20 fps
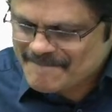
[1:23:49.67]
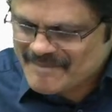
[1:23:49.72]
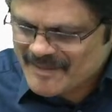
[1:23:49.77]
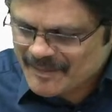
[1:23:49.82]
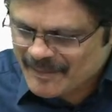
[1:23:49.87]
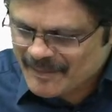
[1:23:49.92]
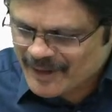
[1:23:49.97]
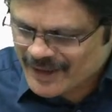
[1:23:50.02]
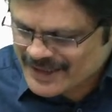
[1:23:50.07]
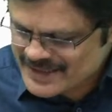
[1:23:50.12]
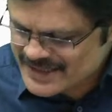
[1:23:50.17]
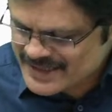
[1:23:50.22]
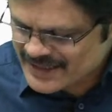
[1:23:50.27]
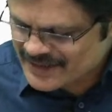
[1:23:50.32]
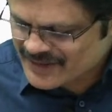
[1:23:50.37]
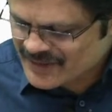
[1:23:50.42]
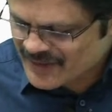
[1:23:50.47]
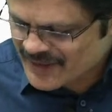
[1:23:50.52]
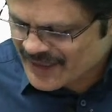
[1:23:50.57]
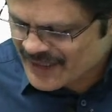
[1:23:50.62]
because in
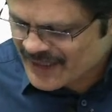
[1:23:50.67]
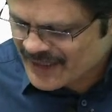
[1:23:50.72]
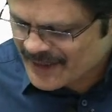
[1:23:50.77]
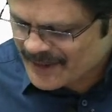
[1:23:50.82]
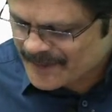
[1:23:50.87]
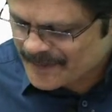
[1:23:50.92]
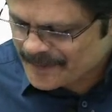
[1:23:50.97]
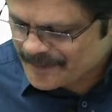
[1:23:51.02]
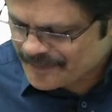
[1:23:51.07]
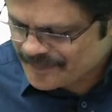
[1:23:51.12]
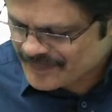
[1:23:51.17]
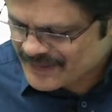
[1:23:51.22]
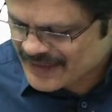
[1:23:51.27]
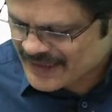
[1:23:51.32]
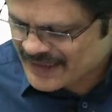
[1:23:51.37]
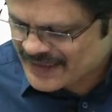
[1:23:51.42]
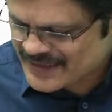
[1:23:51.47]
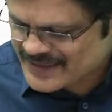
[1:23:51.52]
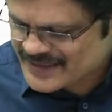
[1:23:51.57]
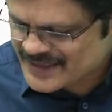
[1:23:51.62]
3
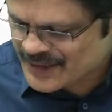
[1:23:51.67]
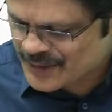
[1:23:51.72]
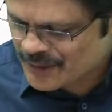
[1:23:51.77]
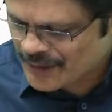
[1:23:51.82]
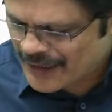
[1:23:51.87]
it is 0.